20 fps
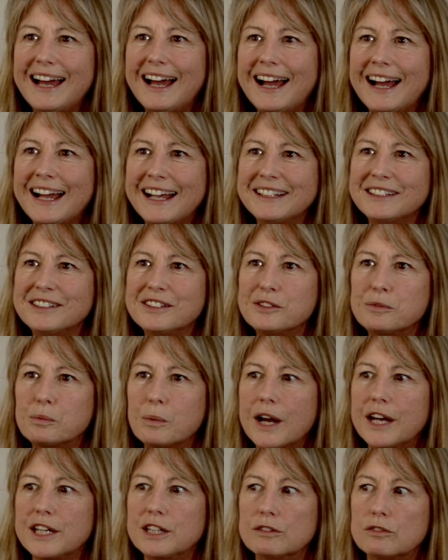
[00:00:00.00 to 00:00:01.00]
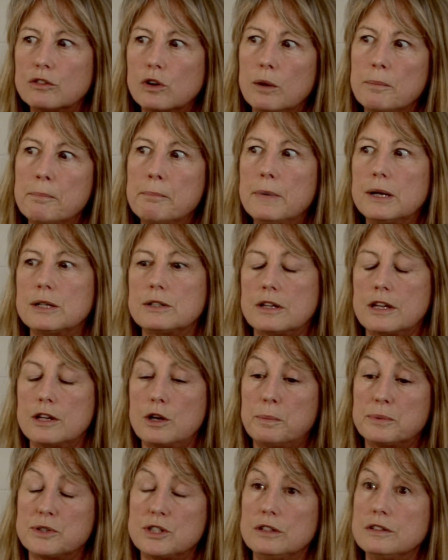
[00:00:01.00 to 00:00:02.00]
and where you've got the
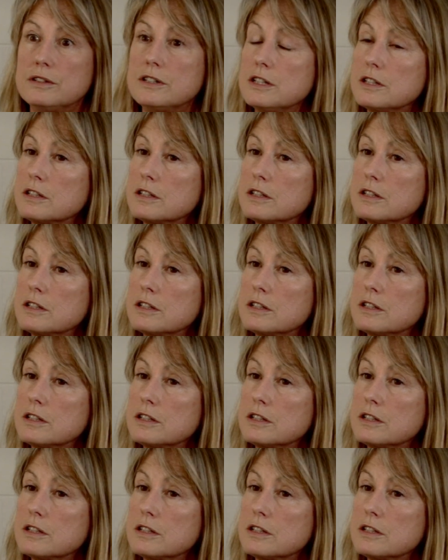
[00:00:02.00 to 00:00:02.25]
opportunity